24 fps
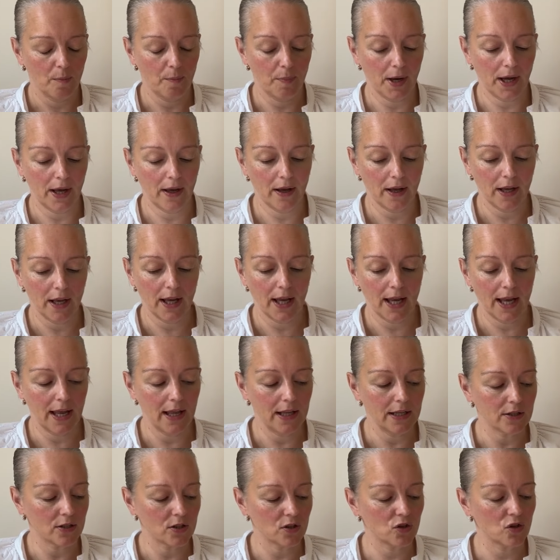but
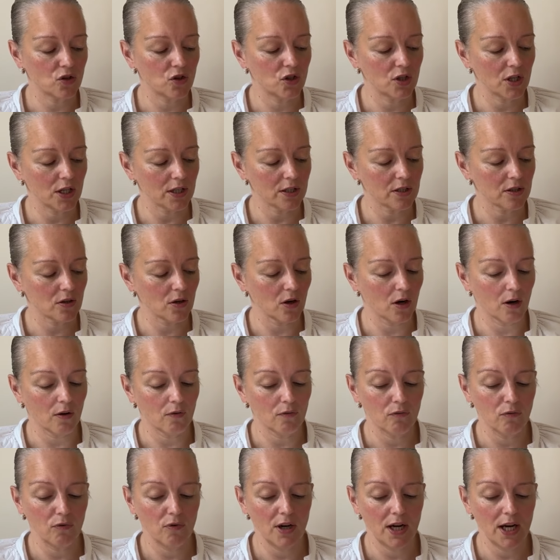it's just got a
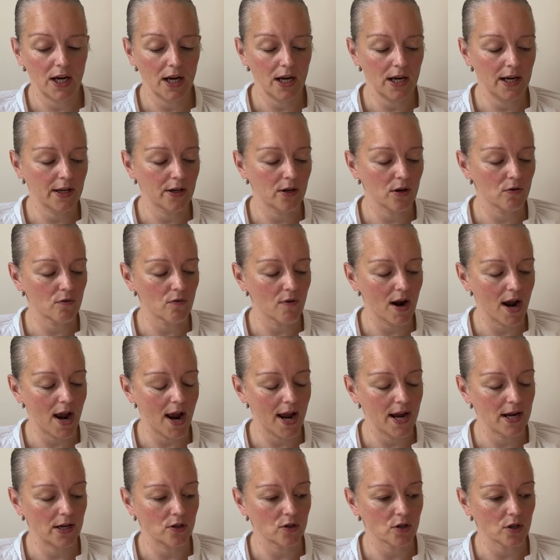really good
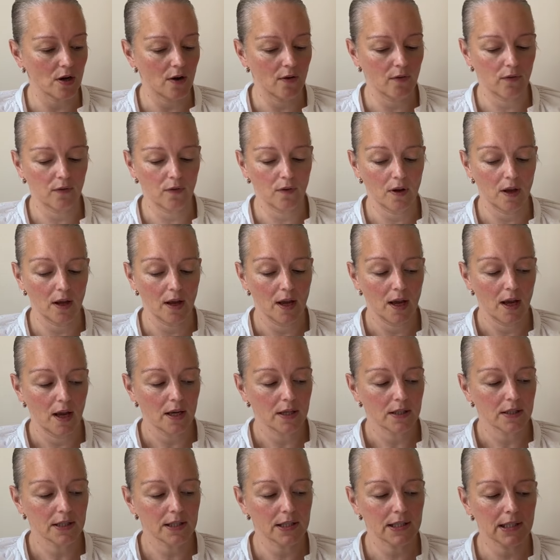range of
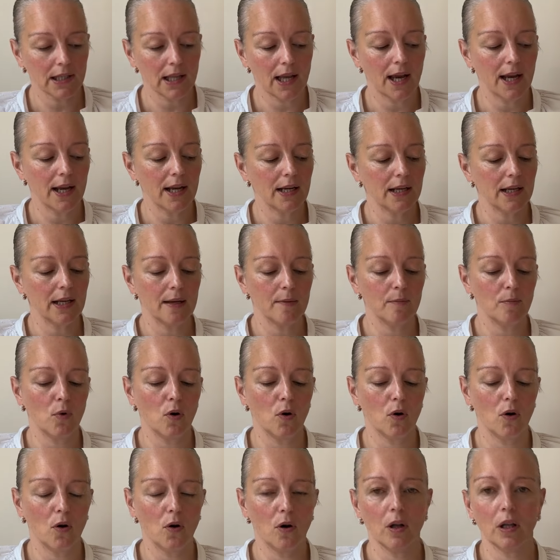slightly
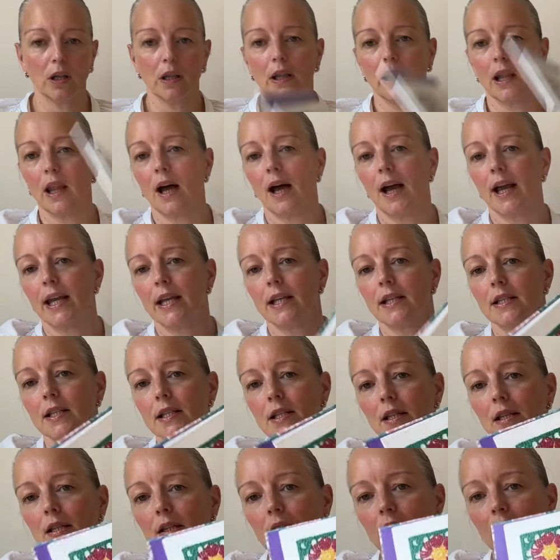more
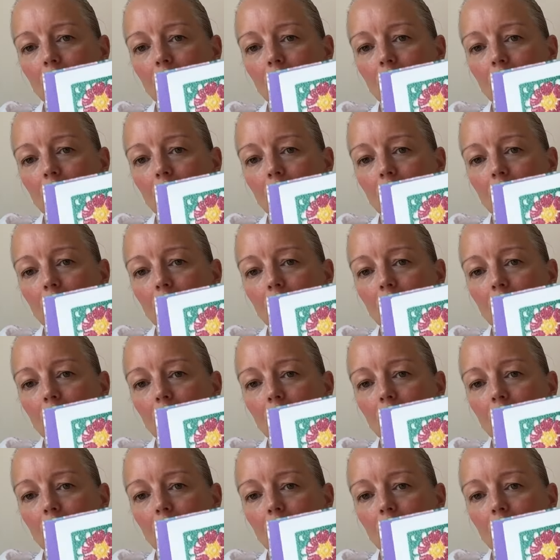light,